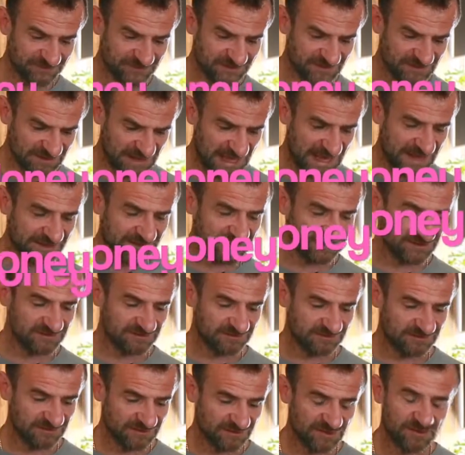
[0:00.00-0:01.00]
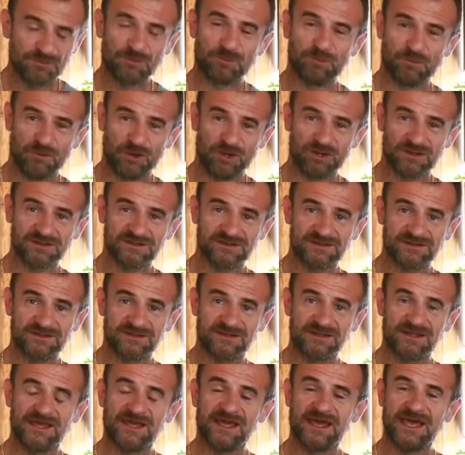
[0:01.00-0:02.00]
honey, malt,
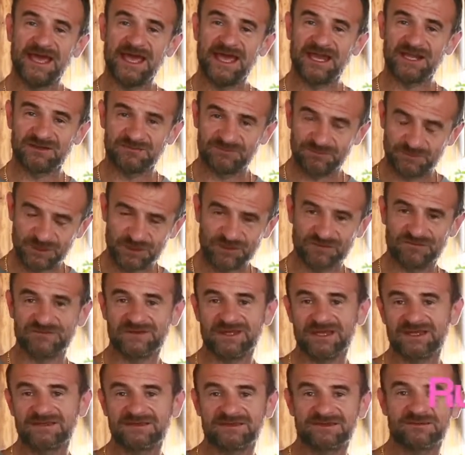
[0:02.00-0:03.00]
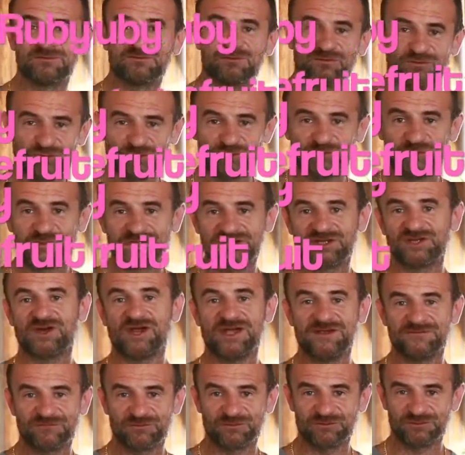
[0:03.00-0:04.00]
and a bit of that ruby
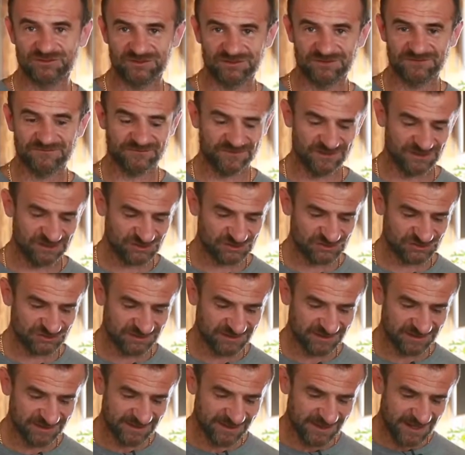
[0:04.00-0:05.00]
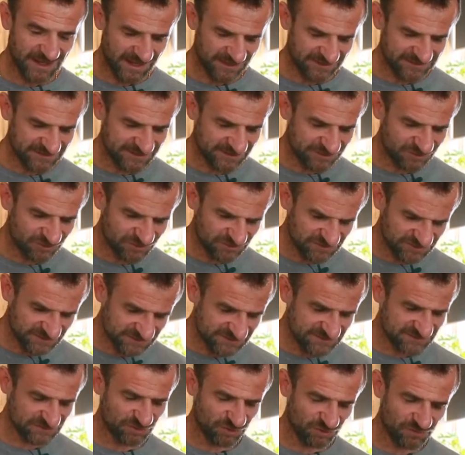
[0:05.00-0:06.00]
grapefruit on the finish. I think
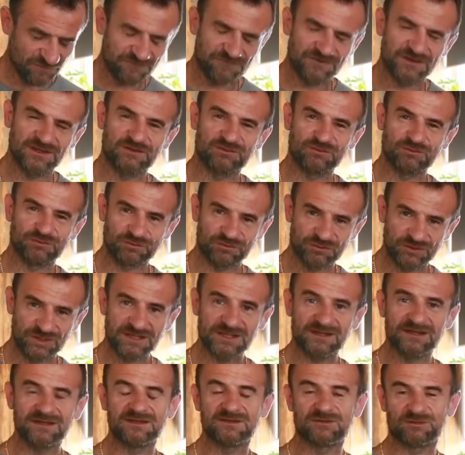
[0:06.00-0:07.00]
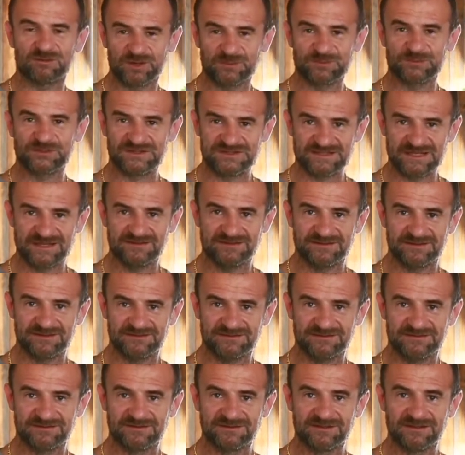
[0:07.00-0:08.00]
this coffee really
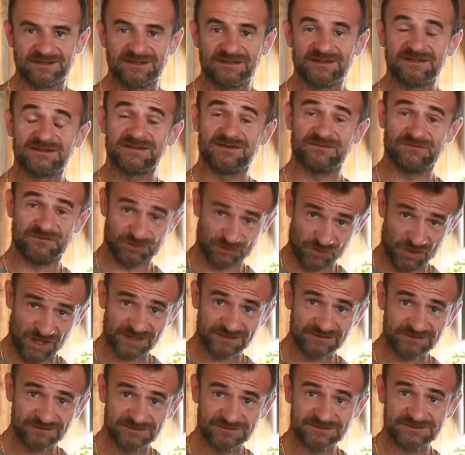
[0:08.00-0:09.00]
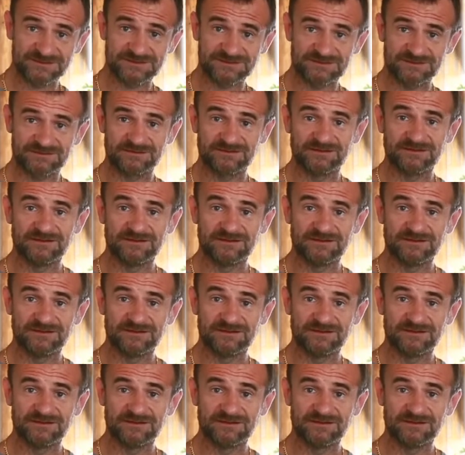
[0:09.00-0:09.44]
represented the varietals.